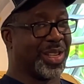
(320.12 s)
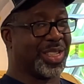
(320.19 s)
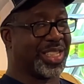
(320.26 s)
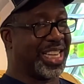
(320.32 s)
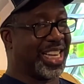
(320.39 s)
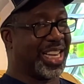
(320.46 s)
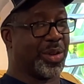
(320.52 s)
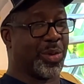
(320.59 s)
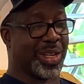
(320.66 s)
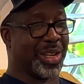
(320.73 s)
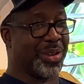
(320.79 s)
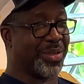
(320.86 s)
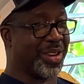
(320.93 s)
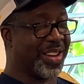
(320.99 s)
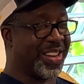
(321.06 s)
singing,
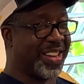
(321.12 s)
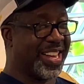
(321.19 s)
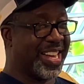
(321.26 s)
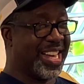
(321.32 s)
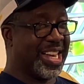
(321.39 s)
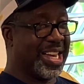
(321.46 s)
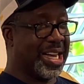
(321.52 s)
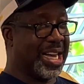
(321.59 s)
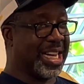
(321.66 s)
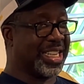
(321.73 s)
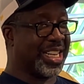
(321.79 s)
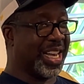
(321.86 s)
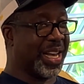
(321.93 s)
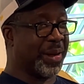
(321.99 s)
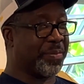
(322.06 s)
whatever.
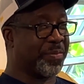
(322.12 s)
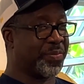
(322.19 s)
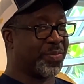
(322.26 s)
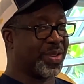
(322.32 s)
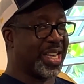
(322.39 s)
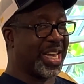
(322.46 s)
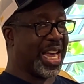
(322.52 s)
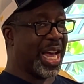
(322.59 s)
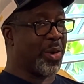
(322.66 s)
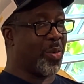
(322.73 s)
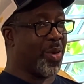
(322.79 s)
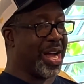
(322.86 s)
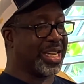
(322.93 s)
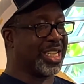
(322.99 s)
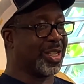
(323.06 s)
And I
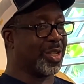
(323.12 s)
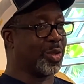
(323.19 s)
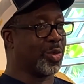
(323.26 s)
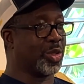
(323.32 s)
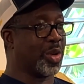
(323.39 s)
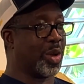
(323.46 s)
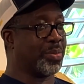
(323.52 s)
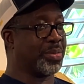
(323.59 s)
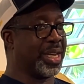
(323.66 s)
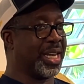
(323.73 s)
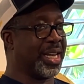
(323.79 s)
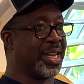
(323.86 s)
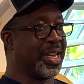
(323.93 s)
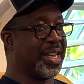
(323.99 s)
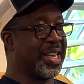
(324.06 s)
wanted to do
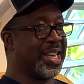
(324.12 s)
something